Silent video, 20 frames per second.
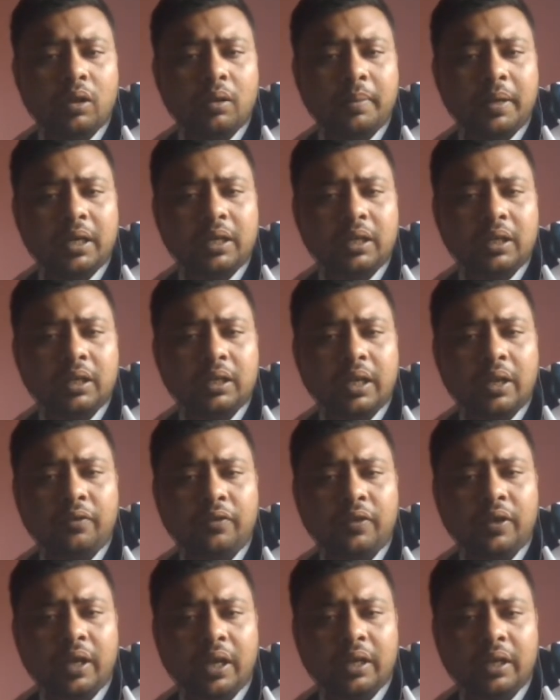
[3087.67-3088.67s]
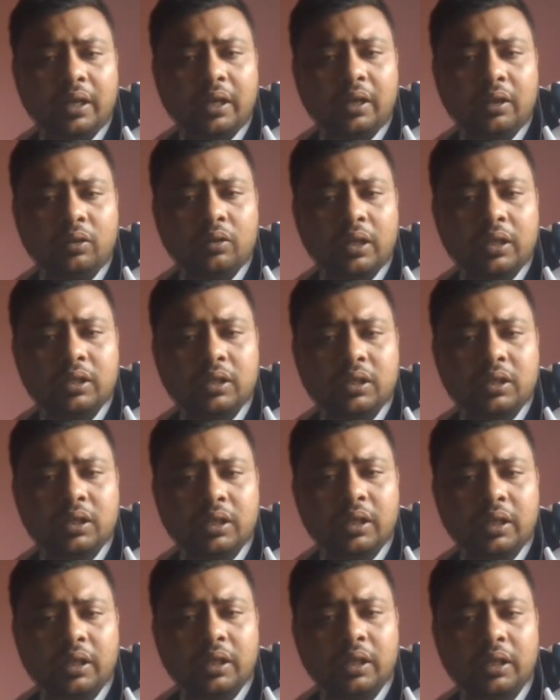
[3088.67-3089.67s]
But definitely you can
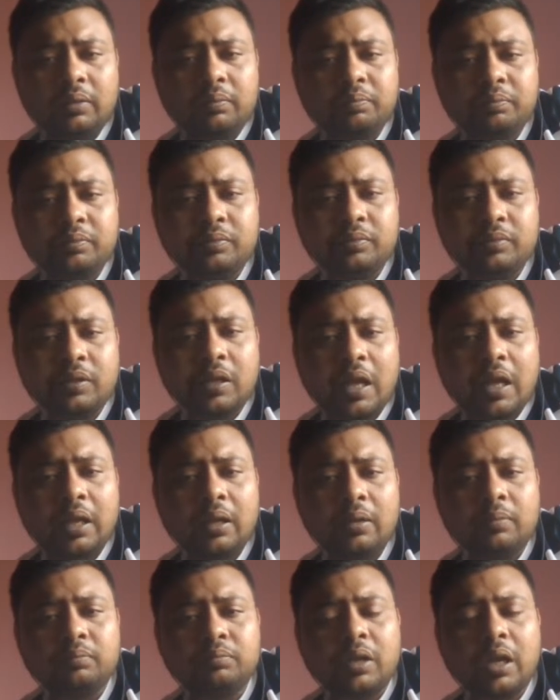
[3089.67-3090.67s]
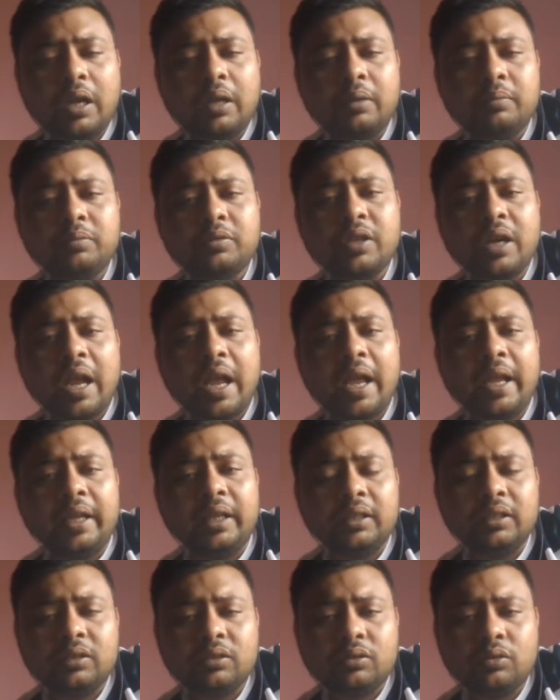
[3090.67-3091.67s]
see I am trying
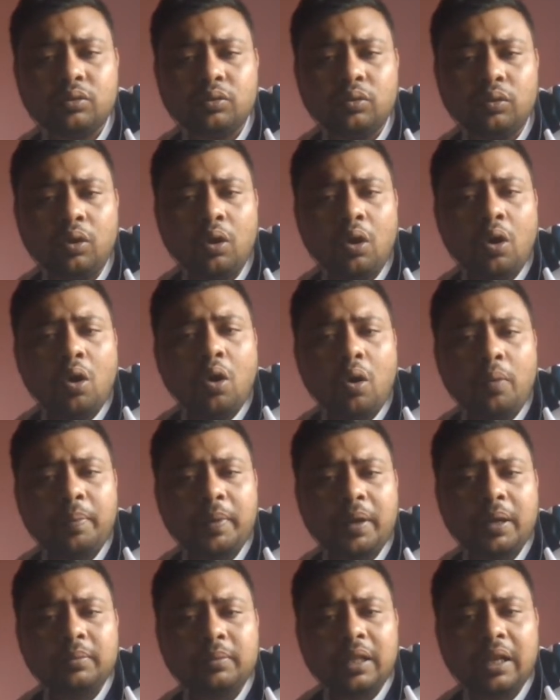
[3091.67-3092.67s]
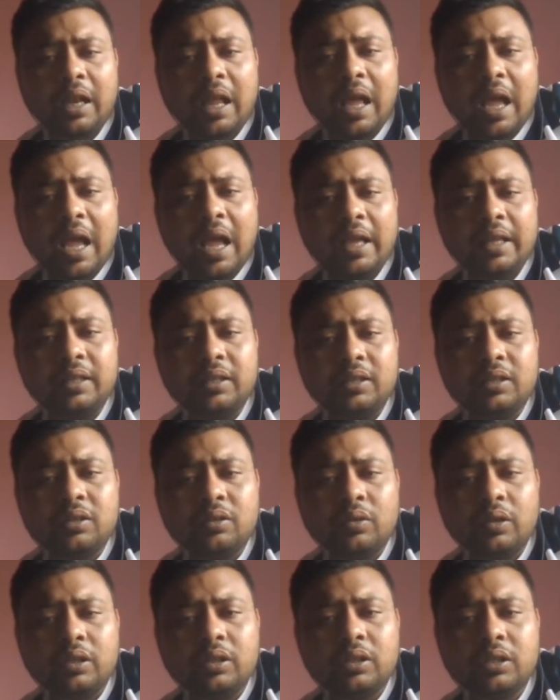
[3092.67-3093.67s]
to open up the lines. You
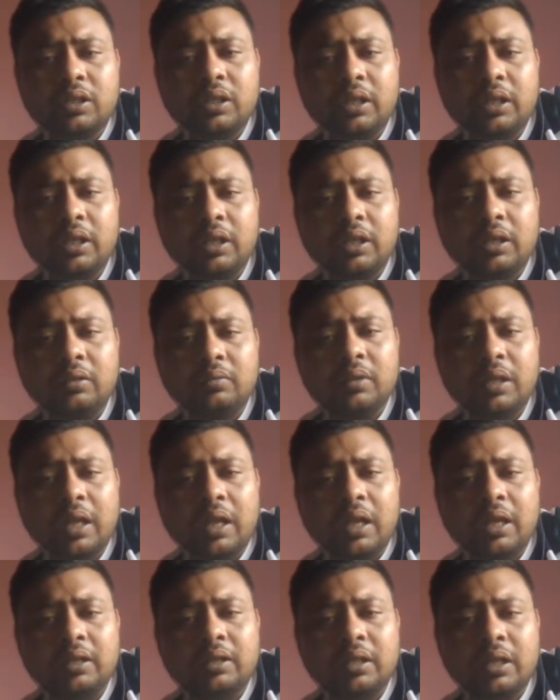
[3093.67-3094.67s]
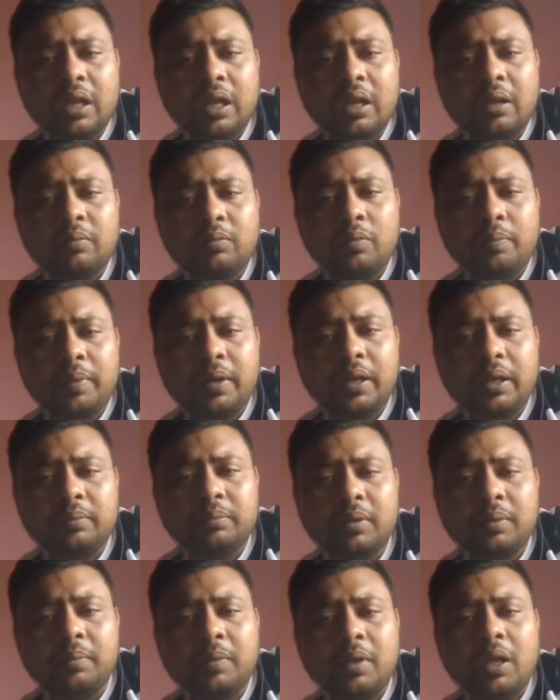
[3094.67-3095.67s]
can see that opening
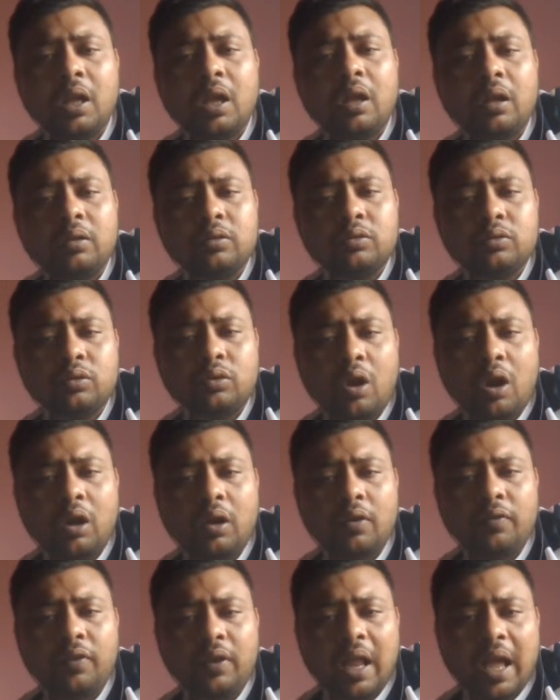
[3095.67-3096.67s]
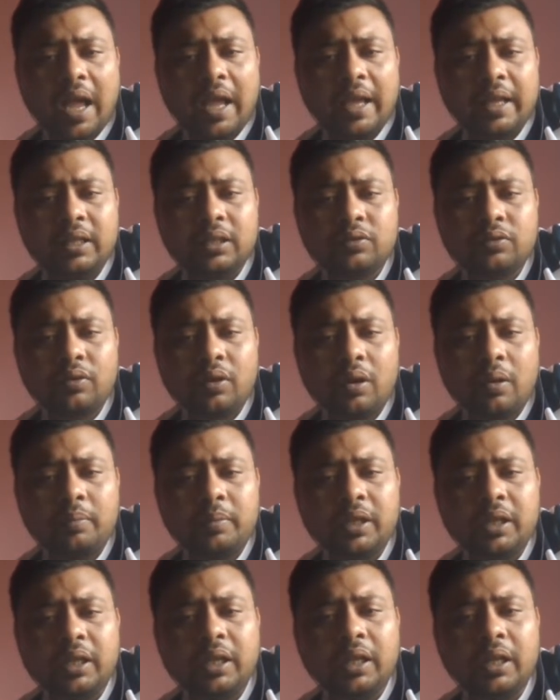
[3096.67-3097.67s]
up a lot of lines from
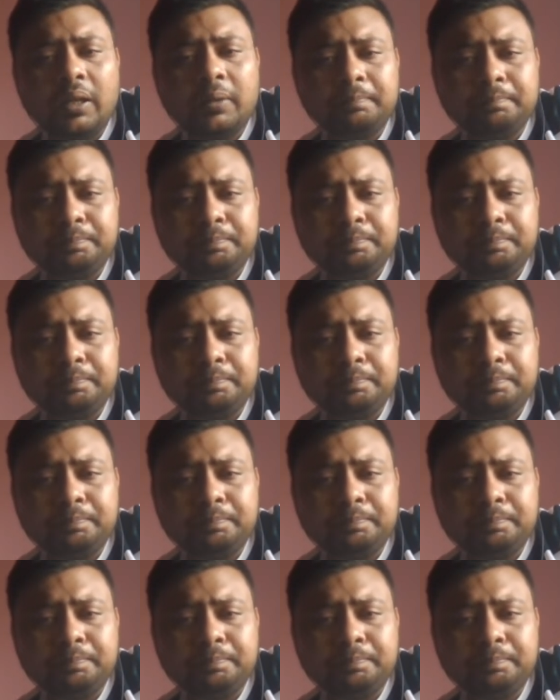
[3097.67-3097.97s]
here.